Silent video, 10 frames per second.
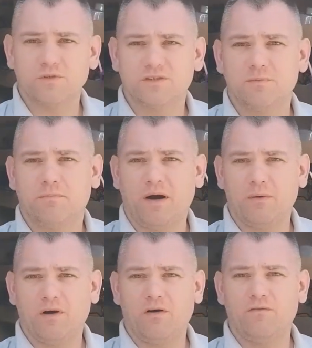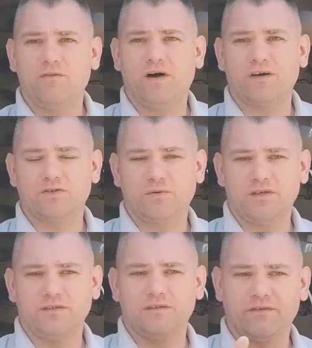what's the power of
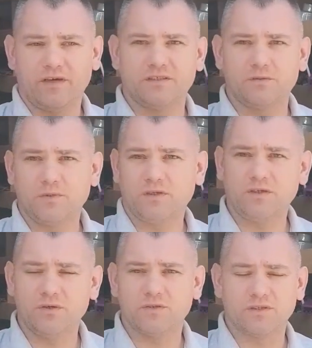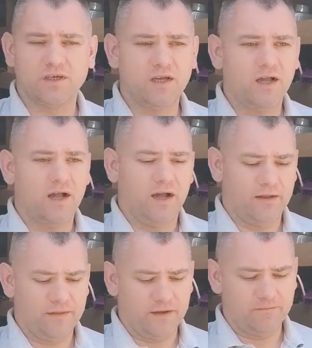actually devices we're going to use,
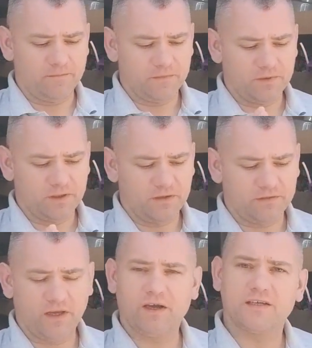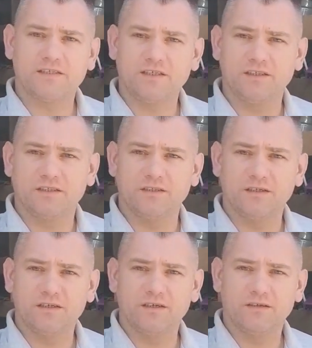and if they are exceeding
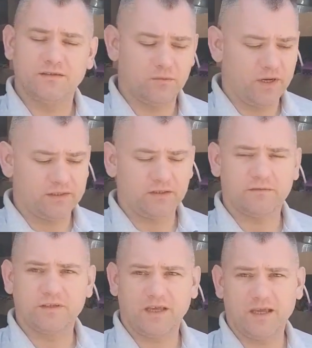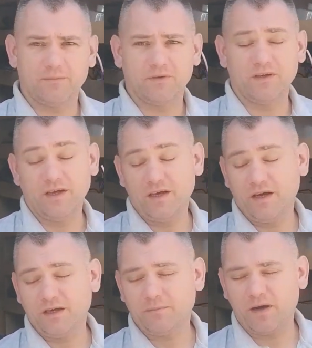the rating of the cable, it
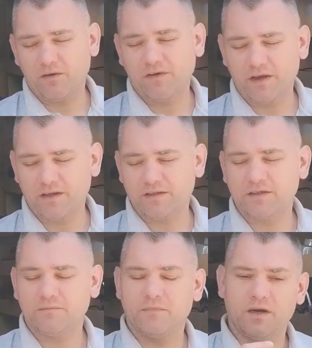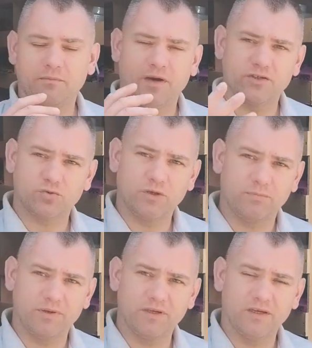might overheat and might
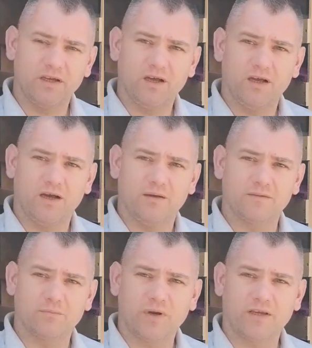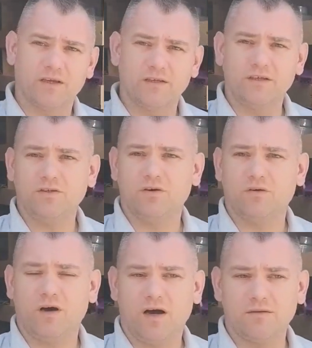trip the breaker in
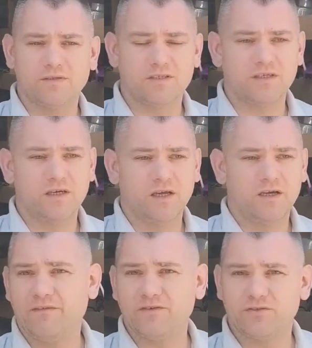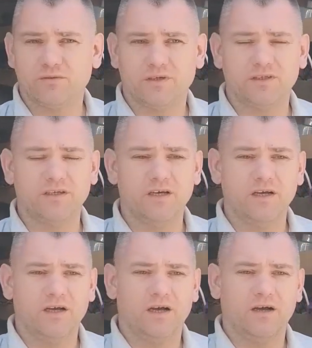your house, eventually
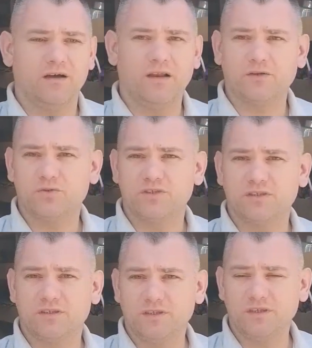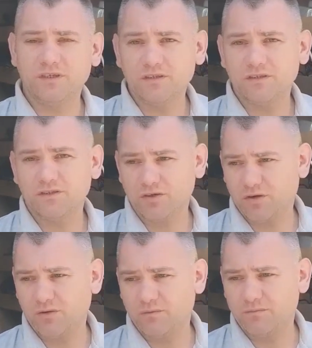electricity in
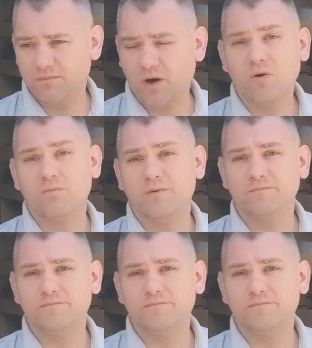your home.